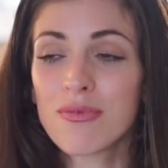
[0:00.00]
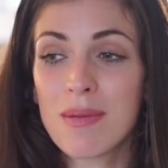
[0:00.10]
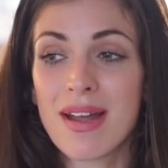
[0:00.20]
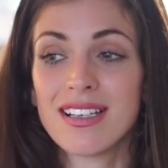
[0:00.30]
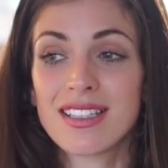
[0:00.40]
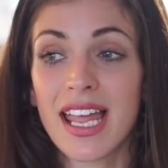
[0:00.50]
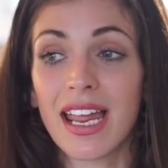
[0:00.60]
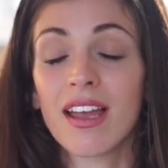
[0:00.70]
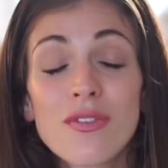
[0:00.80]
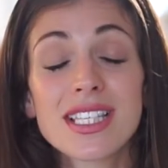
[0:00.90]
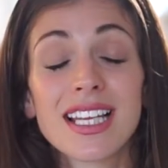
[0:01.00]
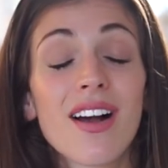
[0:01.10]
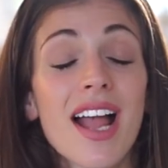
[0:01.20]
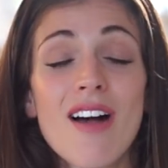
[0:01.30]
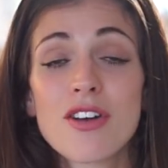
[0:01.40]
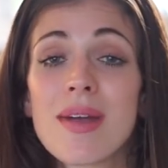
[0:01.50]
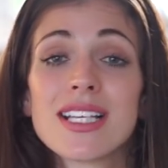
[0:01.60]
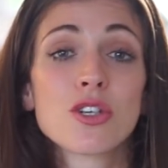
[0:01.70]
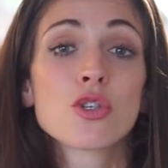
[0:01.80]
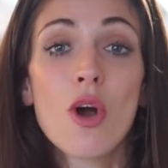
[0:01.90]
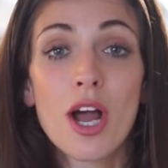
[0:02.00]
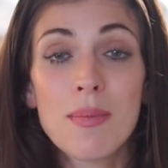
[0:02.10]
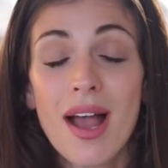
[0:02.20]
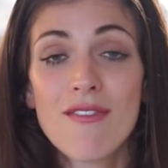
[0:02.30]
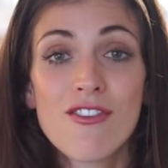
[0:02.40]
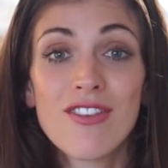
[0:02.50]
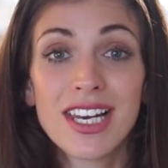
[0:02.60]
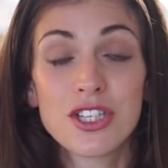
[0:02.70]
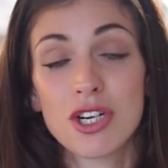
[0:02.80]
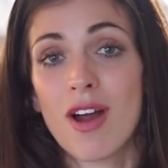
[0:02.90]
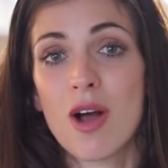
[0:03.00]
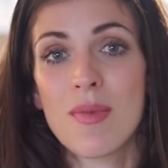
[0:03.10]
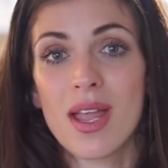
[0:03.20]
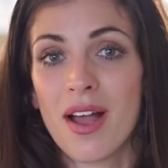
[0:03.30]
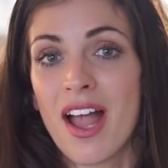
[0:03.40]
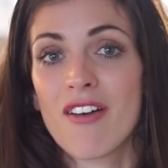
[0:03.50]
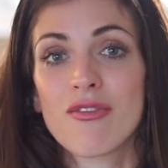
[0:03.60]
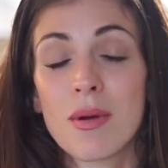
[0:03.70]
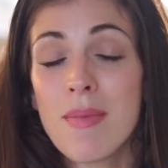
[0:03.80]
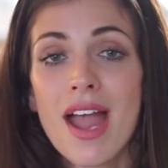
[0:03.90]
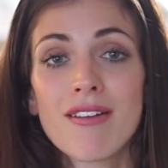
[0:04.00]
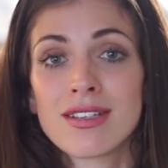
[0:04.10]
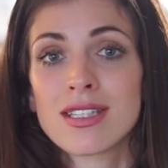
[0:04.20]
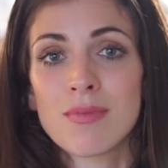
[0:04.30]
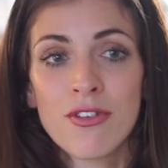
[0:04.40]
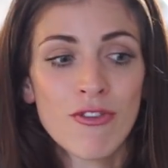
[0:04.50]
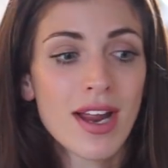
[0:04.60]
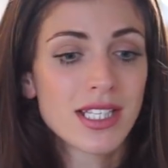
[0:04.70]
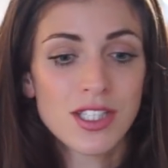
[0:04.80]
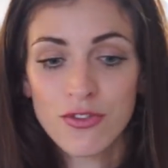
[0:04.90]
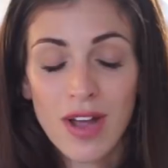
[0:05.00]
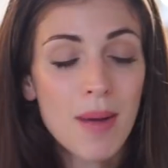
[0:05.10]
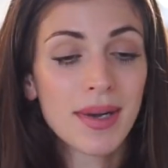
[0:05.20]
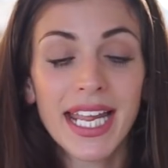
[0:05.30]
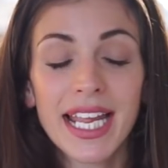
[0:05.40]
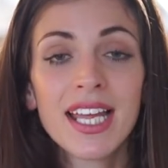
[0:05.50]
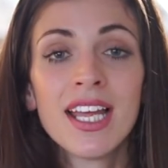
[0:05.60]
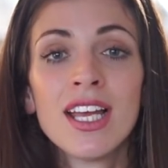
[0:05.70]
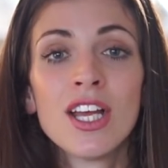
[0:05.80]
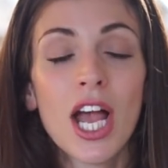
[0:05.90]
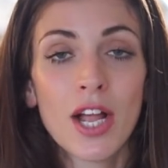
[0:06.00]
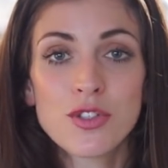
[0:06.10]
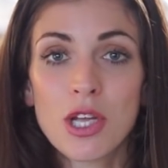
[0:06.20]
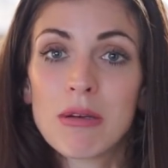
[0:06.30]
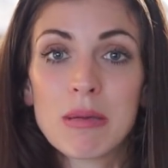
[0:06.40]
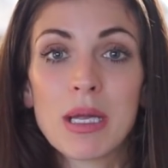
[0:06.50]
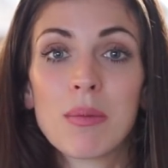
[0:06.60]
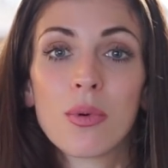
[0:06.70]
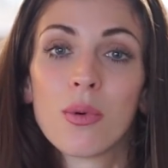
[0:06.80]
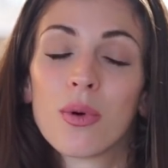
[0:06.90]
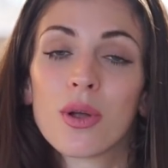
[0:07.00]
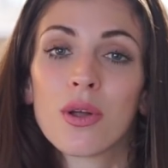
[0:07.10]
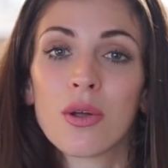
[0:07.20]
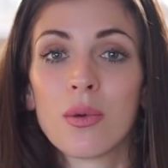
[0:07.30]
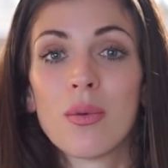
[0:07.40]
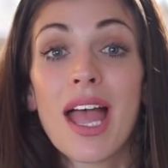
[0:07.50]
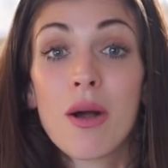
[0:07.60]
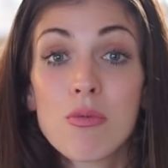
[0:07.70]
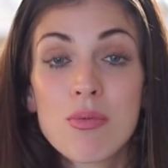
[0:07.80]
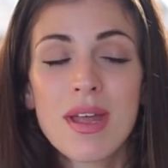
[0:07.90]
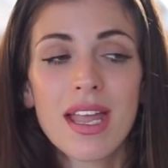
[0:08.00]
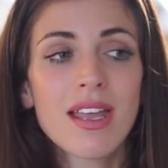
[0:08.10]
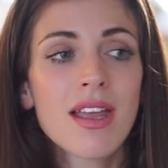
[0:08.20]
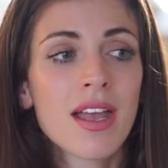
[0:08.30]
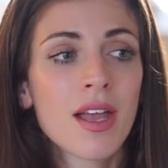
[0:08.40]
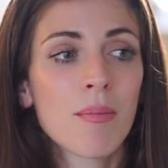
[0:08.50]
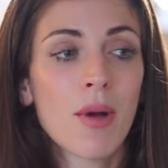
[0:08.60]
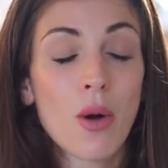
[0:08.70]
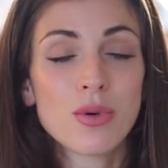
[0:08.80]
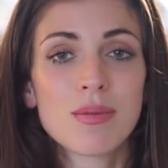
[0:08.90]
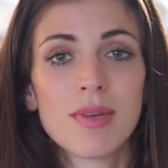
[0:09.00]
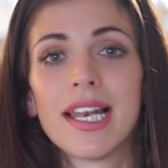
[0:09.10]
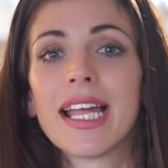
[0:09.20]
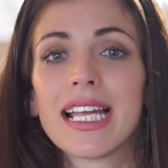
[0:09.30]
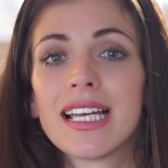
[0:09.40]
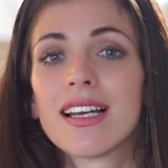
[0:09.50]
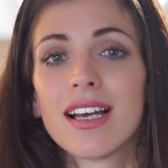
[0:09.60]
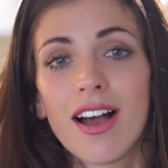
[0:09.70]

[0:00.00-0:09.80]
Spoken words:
of my main thing. Obviously, I have an amazing tribe. I have a village around me. I have my parents, my friends, family. I have so many people who help me, but ultimately,